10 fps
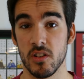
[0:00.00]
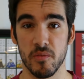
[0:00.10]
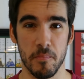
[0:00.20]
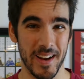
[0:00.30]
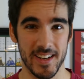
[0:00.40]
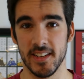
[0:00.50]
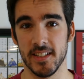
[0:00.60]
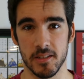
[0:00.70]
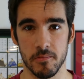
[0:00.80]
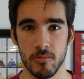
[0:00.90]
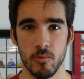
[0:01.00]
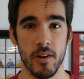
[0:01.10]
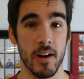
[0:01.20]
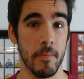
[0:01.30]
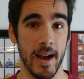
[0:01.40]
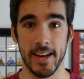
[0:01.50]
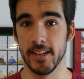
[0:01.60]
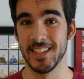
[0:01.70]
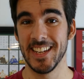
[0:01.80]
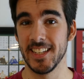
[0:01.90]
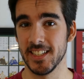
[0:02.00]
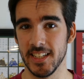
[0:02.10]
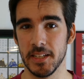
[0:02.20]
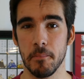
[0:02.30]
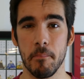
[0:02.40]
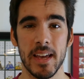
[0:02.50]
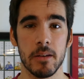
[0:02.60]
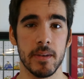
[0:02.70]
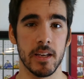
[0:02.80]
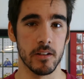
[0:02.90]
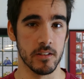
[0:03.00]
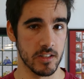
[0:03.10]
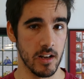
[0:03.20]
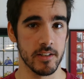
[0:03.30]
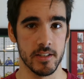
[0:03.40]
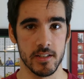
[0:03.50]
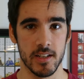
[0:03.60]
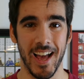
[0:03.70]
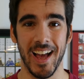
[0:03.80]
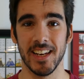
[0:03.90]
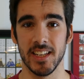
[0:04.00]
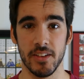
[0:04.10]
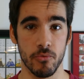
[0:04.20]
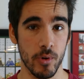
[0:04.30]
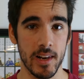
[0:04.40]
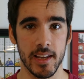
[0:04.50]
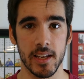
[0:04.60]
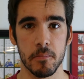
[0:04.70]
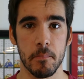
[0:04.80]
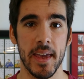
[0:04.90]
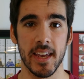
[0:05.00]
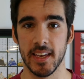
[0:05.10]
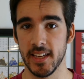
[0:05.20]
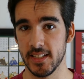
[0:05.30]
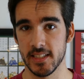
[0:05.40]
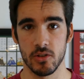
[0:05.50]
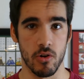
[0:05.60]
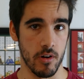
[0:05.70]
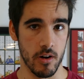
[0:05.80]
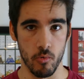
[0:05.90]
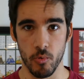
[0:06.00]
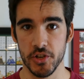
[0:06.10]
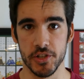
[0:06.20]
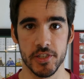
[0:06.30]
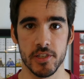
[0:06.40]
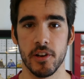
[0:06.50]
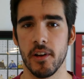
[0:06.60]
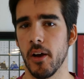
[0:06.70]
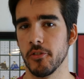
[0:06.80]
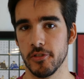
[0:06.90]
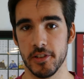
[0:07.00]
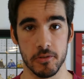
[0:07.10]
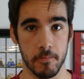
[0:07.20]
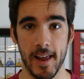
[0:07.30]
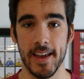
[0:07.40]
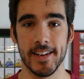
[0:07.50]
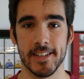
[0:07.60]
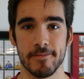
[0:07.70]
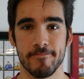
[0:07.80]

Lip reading: of mechanism whereby the deity may be consulted and, if willing, make his or her wishes known to the suppliant.